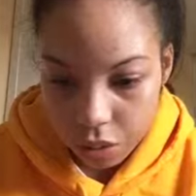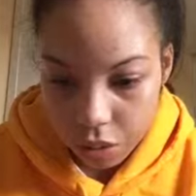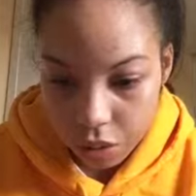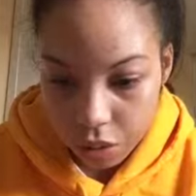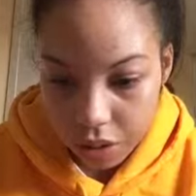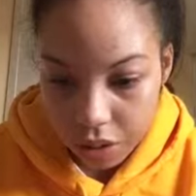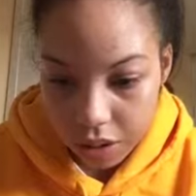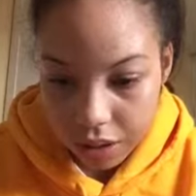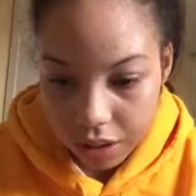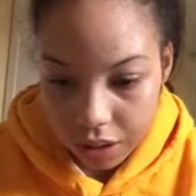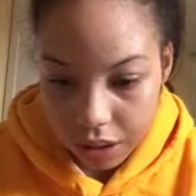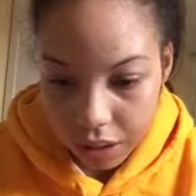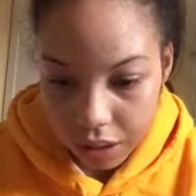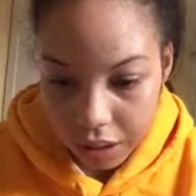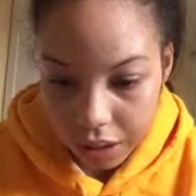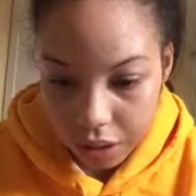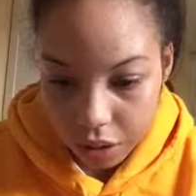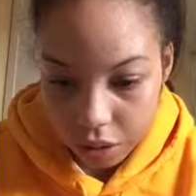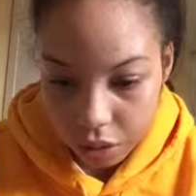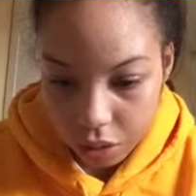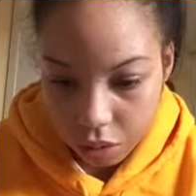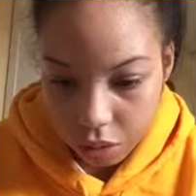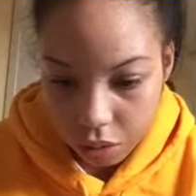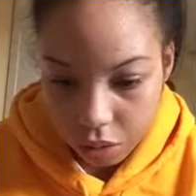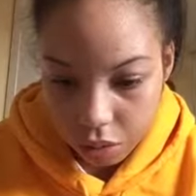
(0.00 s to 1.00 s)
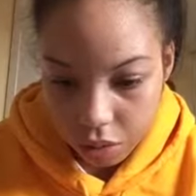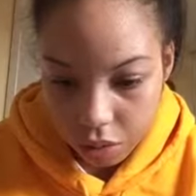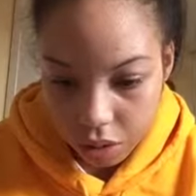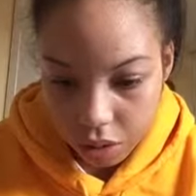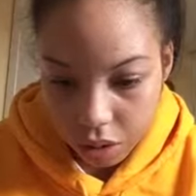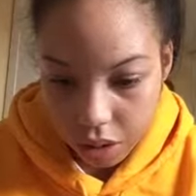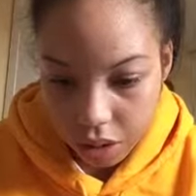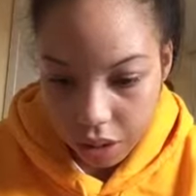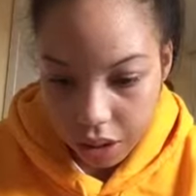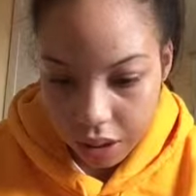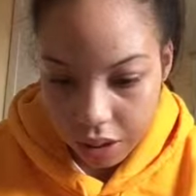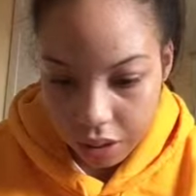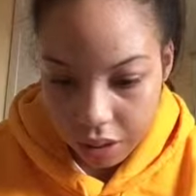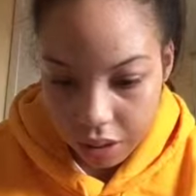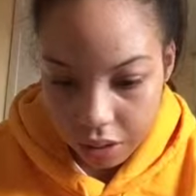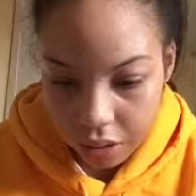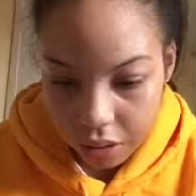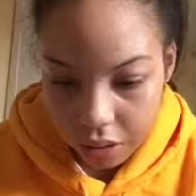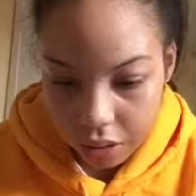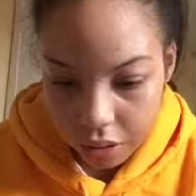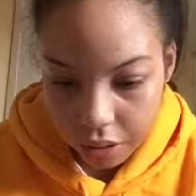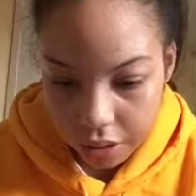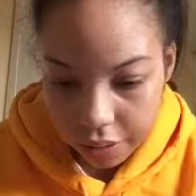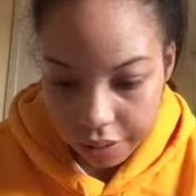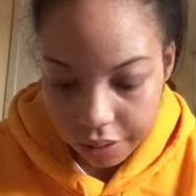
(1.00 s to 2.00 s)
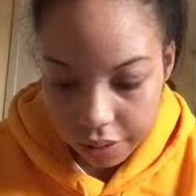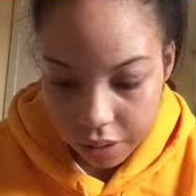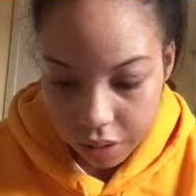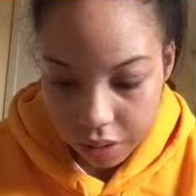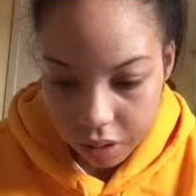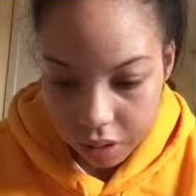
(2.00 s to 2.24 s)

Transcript: What did I do? Okay, I didn't do anything.